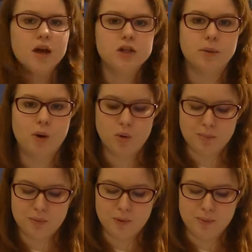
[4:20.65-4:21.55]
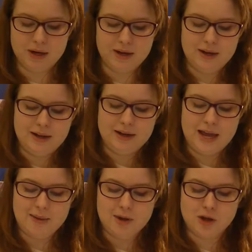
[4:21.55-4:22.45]
Timon and Pumba.
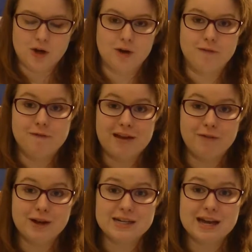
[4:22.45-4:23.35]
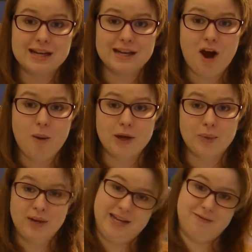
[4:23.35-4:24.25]
Name your favorite comic
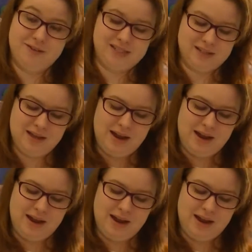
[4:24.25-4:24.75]
reliefs.